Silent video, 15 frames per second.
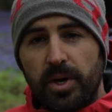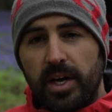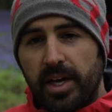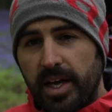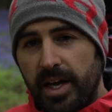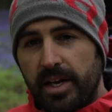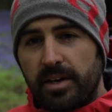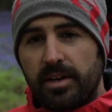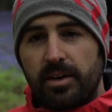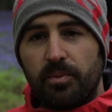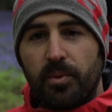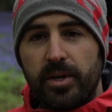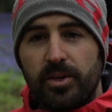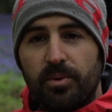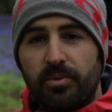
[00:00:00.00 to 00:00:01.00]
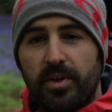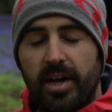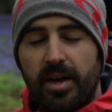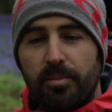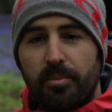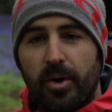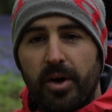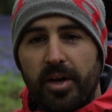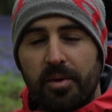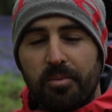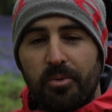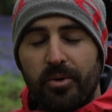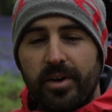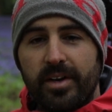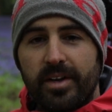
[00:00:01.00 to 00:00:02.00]
again, when you're there buying a
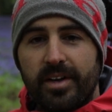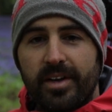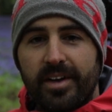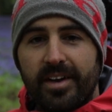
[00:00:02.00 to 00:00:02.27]
print,